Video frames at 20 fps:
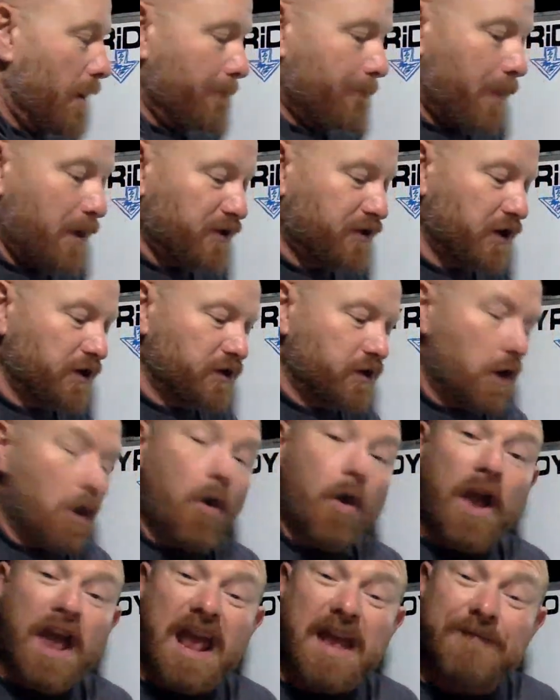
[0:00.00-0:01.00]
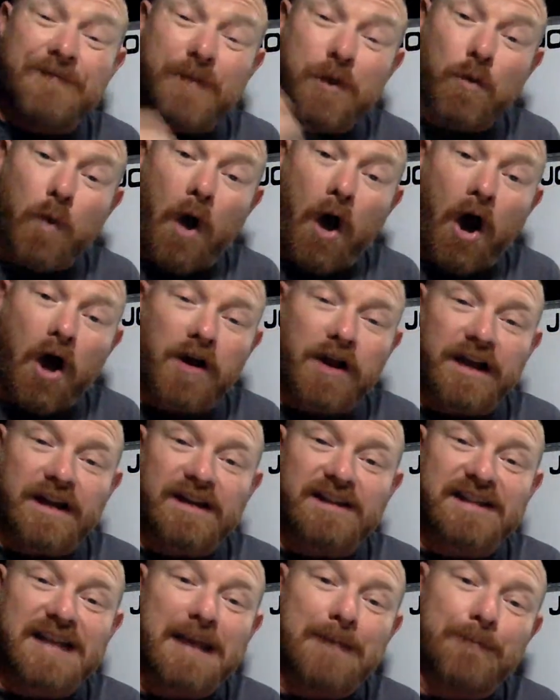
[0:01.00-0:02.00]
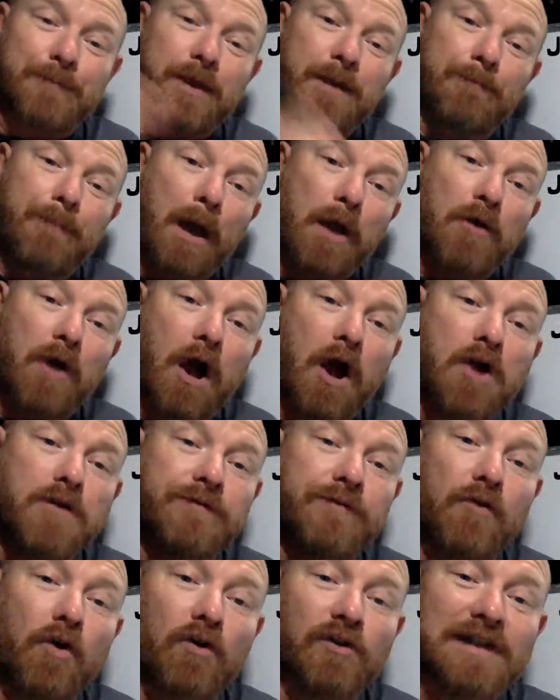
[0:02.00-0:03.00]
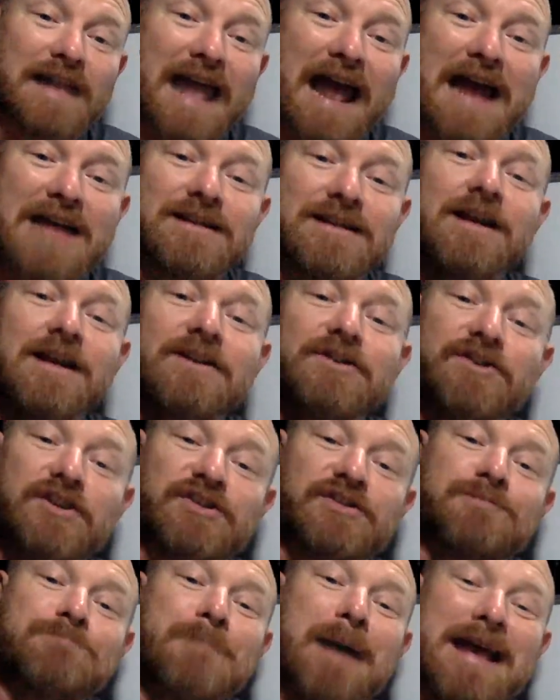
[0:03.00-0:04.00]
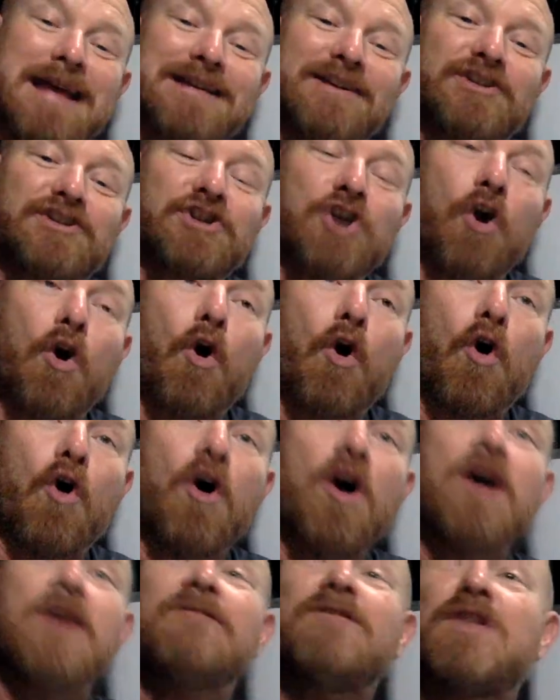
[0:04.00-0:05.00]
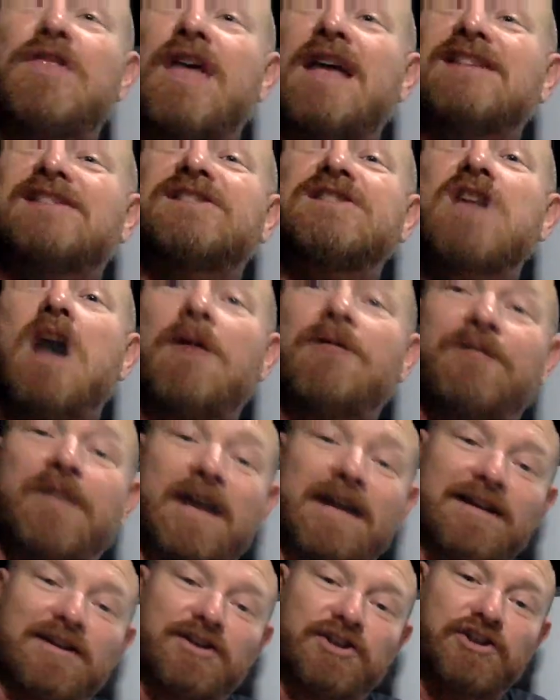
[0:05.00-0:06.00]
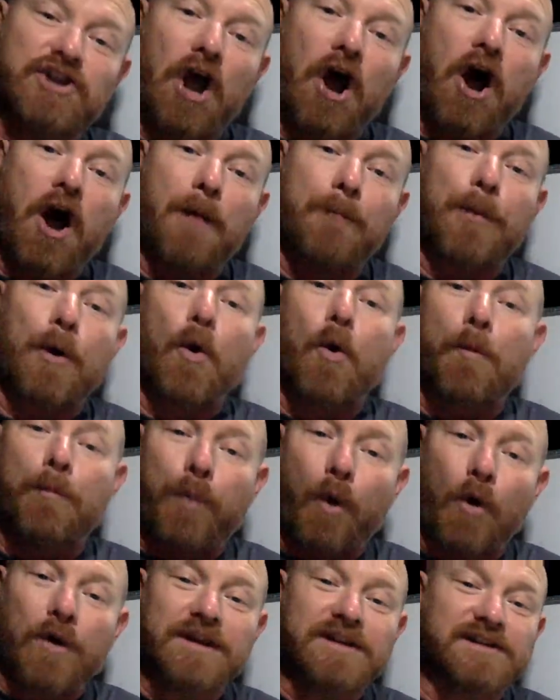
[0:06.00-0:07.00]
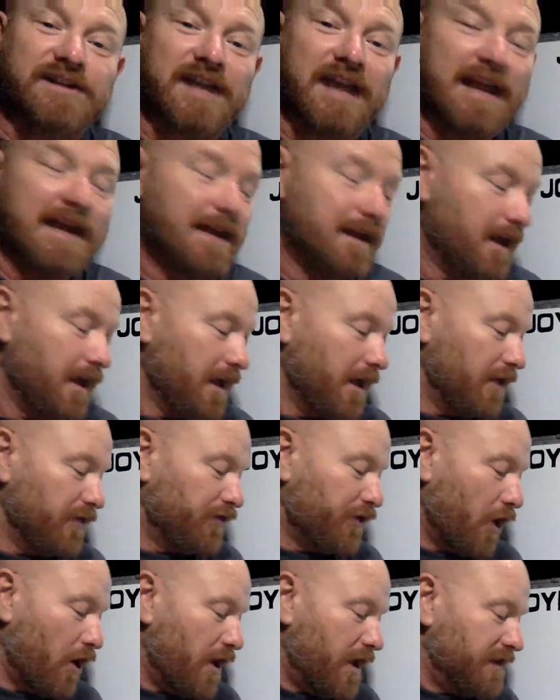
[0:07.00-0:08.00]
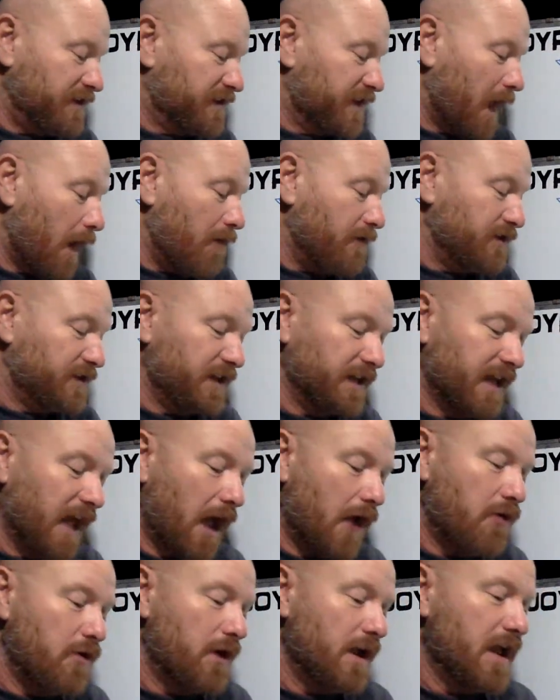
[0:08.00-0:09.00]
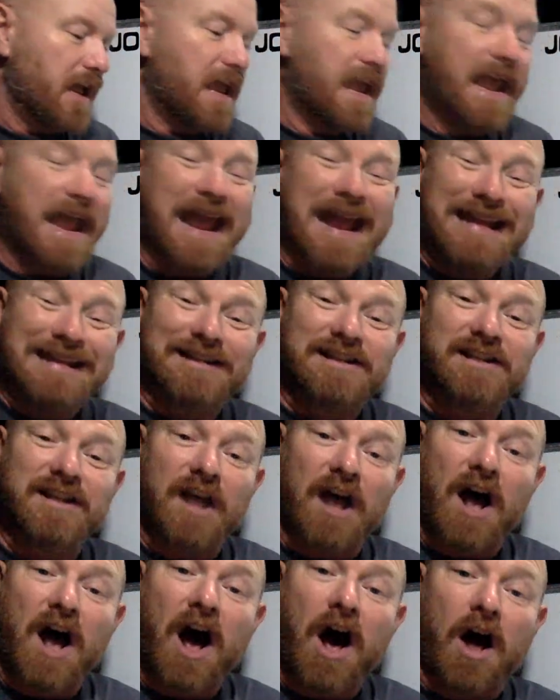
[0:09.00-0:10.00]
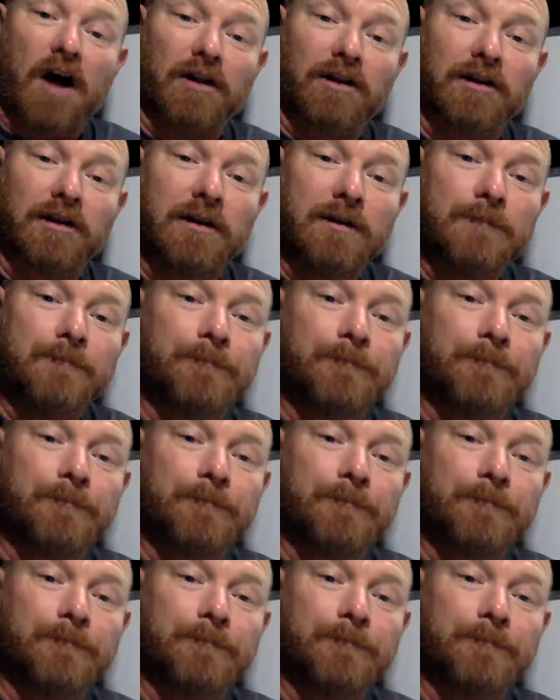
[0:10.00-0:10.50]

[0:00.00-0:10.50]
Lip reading: But just, if you are going to tip your boat over on land, just make sure that there's nothing sharp or pointy that is going to go into the hull,